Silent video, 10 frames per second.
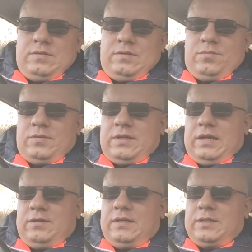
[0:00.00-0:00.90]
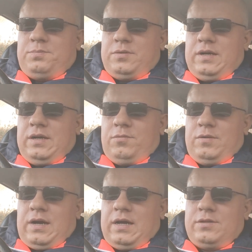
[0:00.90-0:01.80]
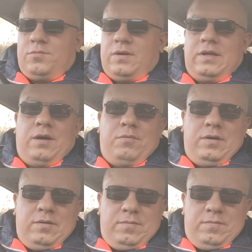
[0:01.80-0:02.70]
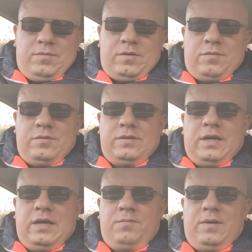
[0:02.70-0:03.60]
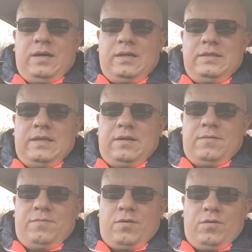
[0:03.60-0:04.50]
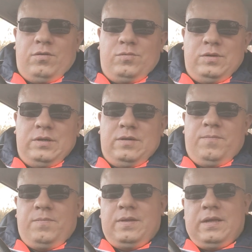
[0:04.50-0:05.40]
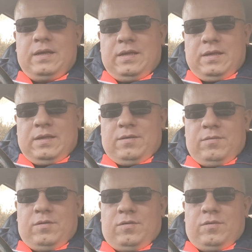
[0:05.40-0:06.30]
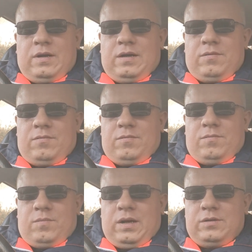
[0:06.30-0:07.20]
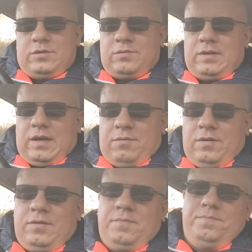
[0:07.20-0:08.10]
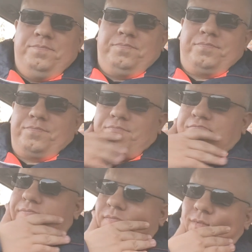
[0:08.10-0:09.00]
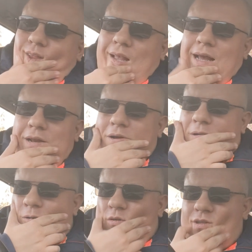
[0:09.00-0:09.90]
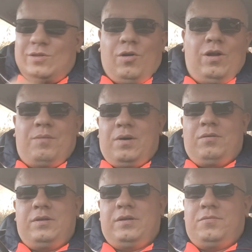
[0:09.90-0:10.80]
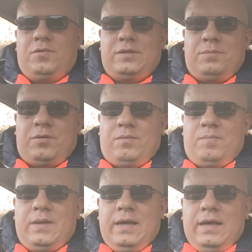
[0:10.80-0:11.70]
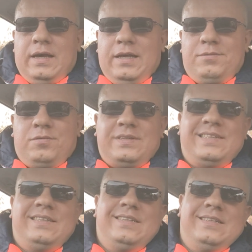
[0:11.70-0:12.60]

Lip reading: it was like in the spring we add 1 hour to our time, and in the fall we go minus 1 hour. And what's all about it was the problem. It was